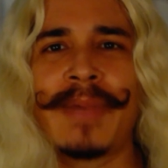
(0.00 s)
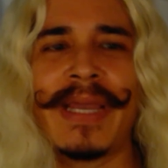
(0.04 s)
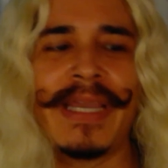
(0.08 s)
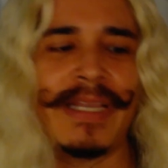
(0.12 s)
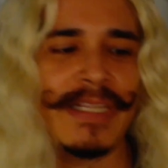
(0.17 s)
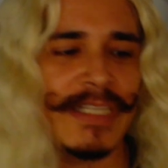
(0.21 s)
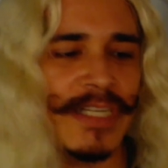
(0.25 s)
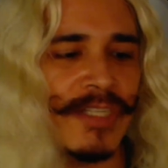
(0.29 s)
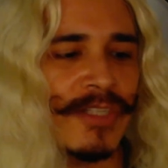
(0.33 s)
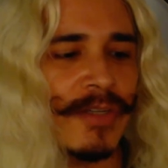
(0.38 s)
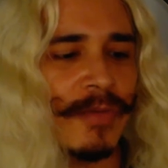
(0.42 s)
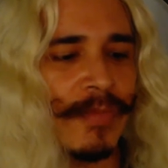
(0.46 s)
my
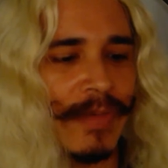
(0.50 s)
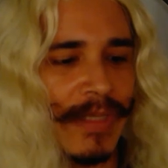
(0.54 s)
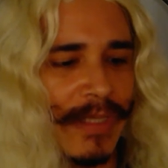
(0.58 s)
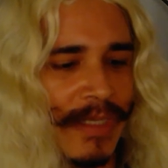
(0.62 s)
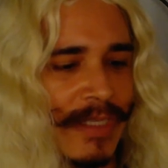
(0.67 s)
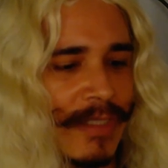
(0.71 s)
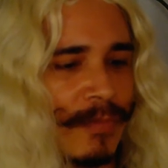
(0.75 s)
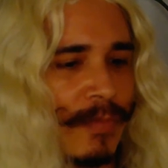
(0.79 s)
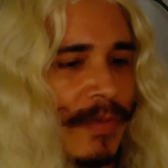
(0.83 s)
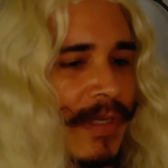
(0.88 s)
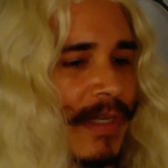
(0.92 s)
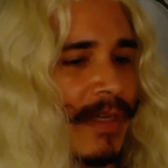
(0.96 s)
intention with
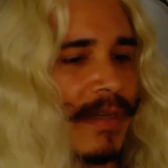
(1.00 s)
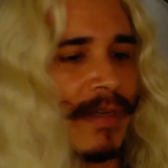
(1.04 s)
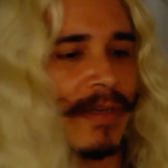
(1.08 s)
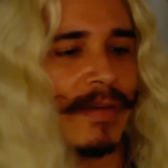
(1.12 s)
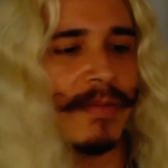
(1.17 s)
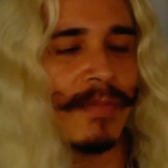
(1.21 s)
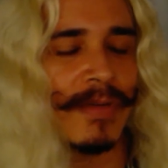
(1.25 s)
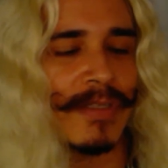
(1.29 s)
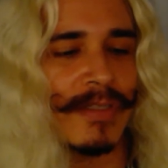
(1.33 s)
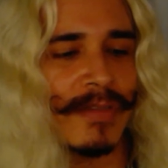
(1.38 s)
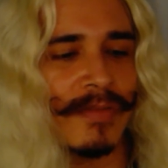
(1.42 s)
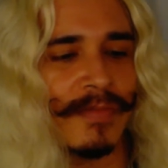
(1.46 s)
this wig. It
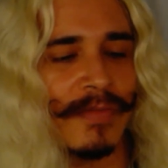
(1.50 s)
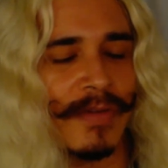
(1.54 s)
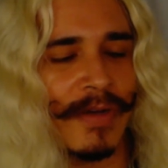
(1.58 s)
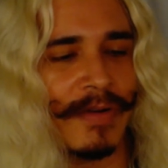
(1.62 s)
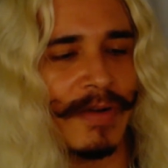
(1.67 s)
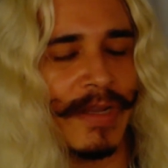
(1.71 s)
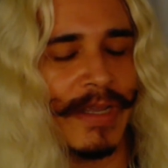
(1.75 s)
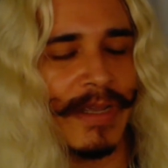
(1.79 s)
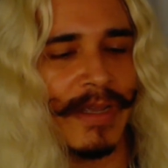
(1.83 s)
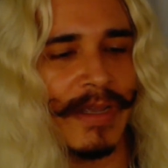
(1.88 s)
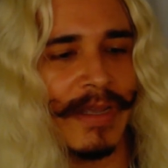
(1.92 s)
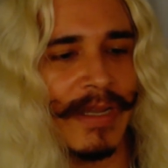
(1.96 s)
was
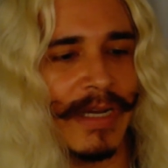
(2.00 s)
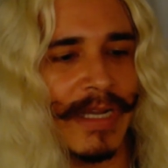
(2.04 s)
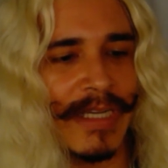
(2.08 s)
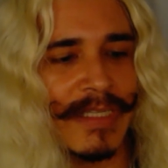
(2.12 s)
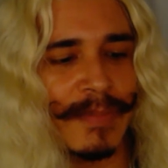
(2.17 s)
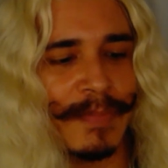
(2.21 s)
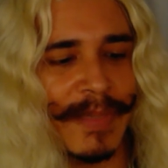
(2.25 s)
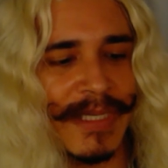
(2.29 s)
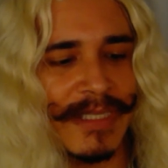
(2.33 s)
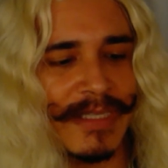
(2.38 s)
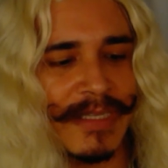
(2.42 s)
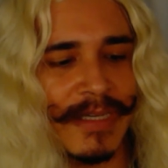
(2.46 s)
very
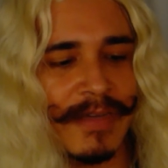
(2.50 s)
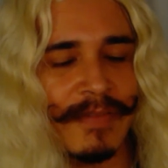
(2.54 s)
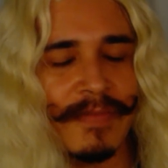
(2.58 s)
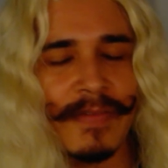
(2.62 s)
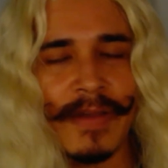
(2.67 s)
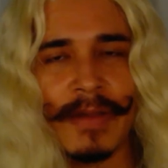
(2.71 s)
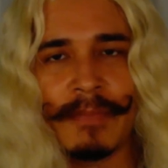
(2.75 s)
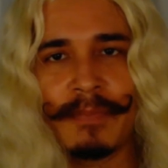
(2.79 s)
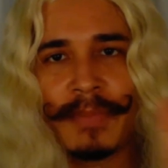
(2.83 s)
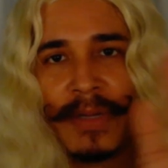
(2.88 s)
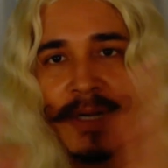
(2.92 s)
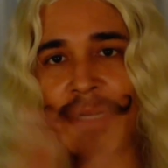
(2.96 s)
inexpensive.
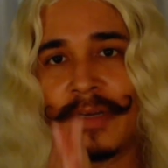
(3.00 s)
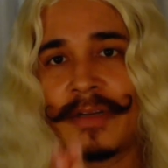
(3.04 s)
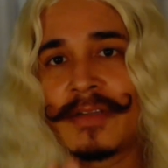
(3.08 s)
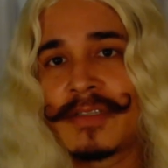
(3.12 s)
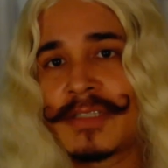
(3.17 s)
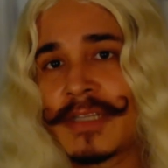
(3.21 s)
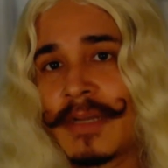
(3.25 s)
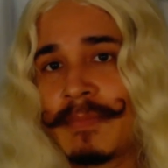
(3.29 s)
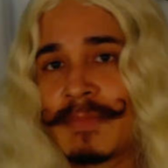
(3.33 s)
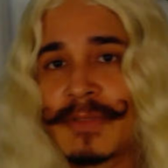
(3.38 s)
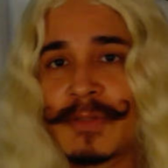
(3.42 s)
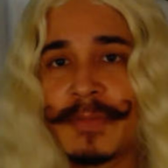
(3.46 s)
I bought it on
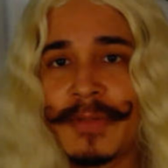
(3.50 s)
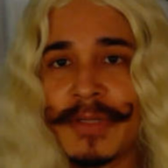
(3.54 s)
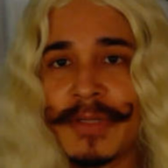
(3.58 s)
Sam's